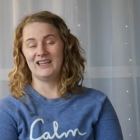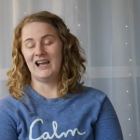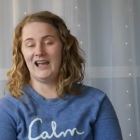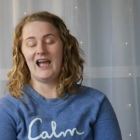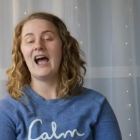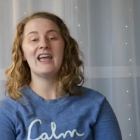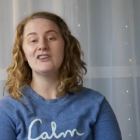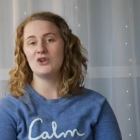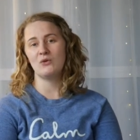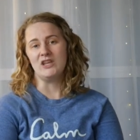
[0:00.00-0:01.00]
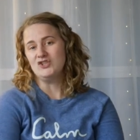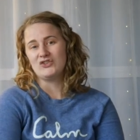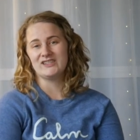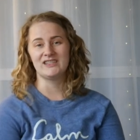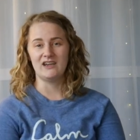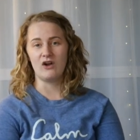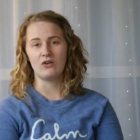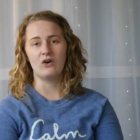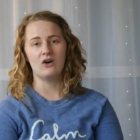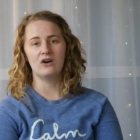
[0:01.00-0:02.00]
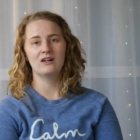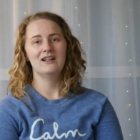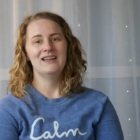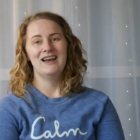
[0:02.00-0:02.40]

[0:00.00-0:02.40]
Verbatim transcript: I had no interest in alcohol.